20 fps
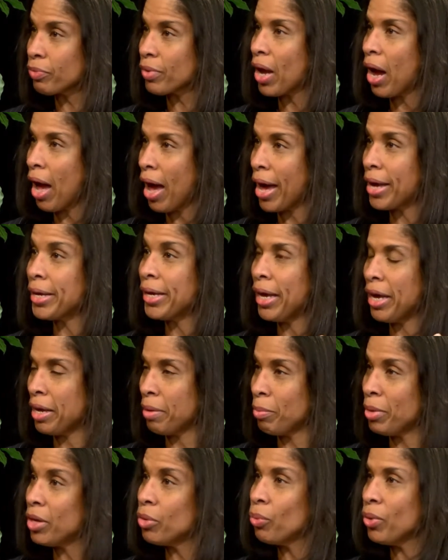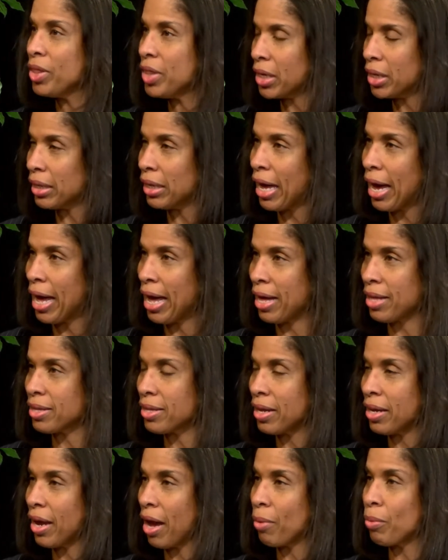I came in with a class
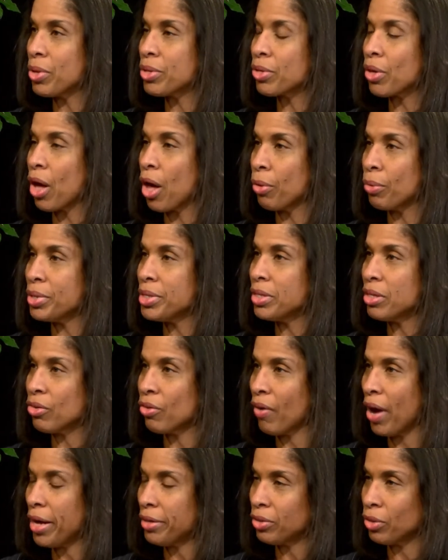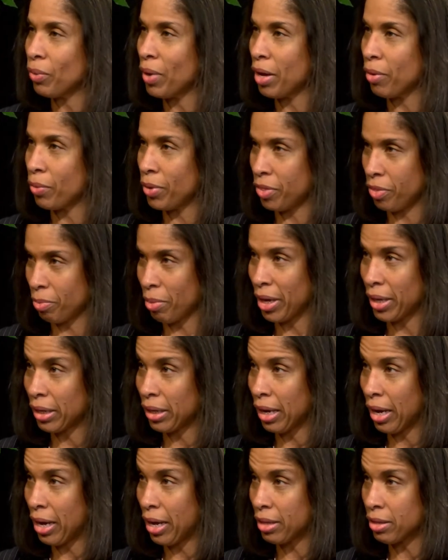and I was going to graduate with my
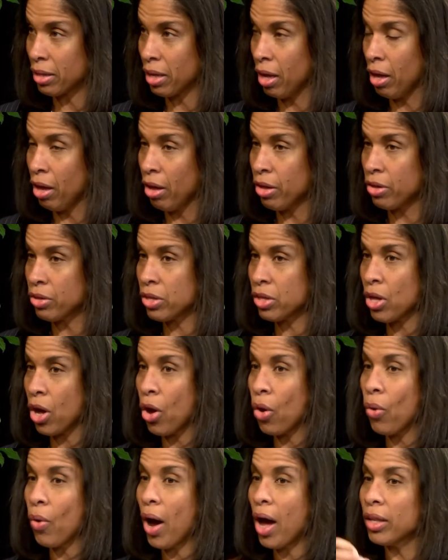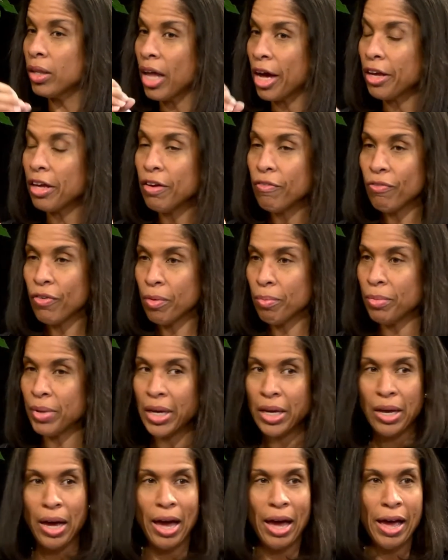class. So lucky for
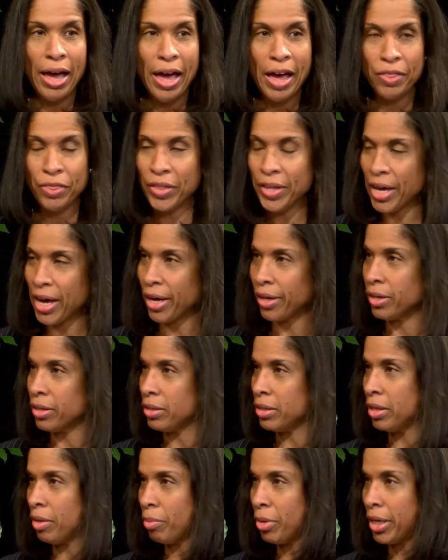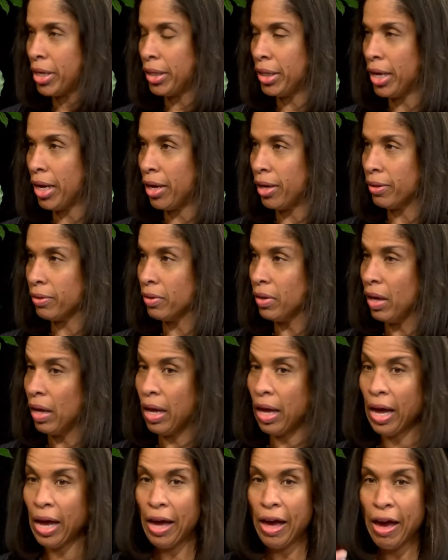me, I had the academia down.
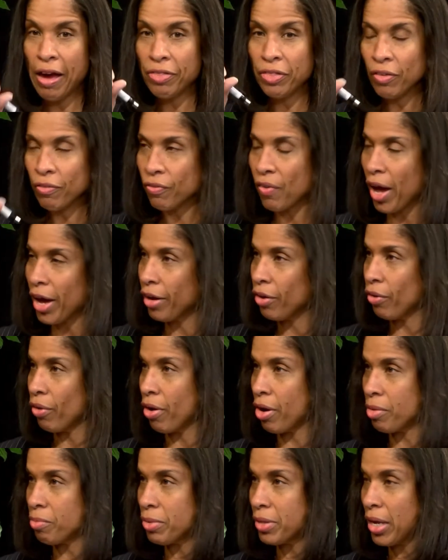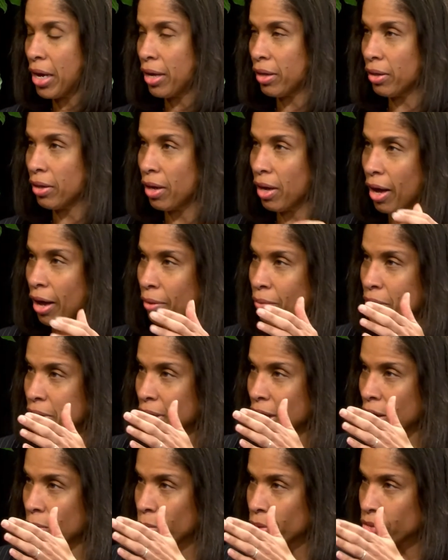I had the firearms down. I was
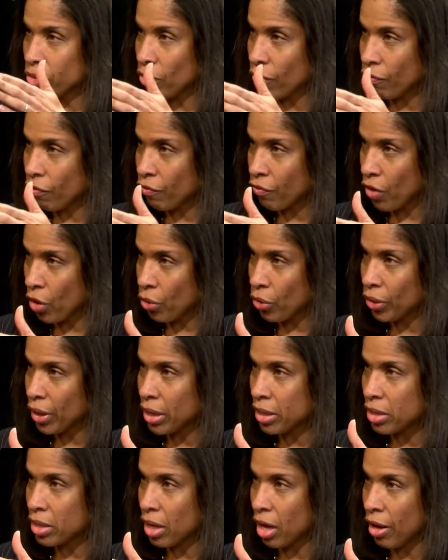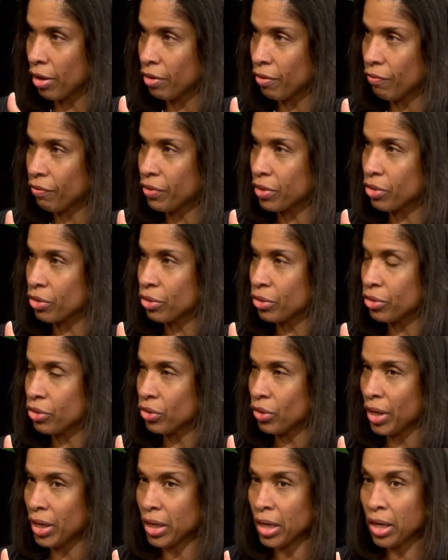able to focus on the physical
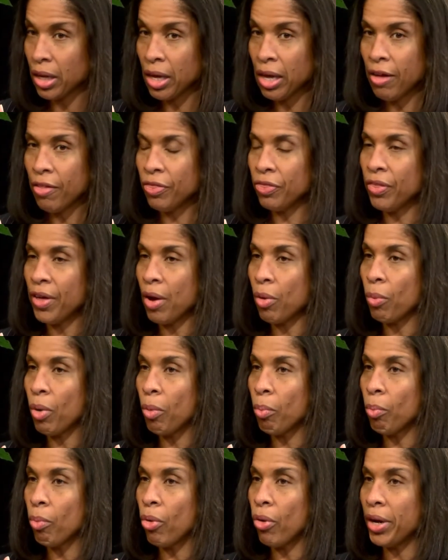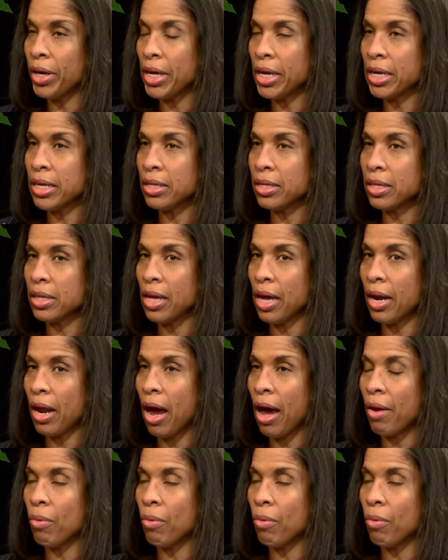training. There were mornings that I